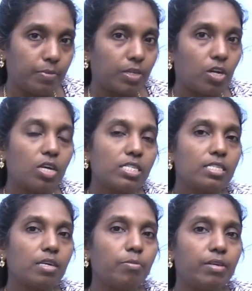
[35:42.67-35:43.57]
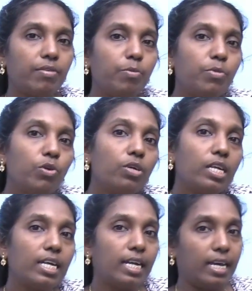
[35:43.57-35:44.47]
crossing between
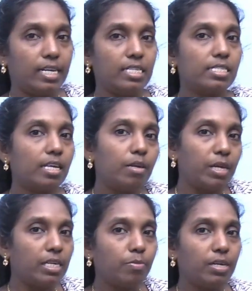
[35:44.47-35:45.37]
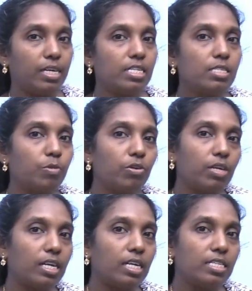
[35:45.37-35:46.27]
mutant alleles, in multiple alleles,
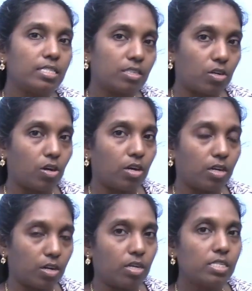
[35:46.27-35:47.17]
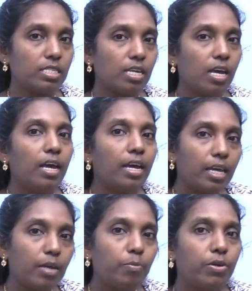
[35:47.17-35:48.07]
mutant alleles are crossed,
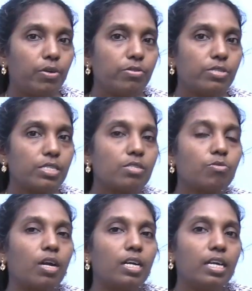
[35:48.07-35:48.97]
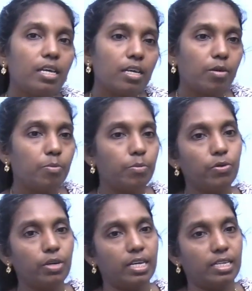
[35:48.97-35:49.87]
it produces only
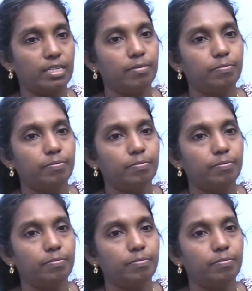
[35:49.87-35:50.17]
mutant.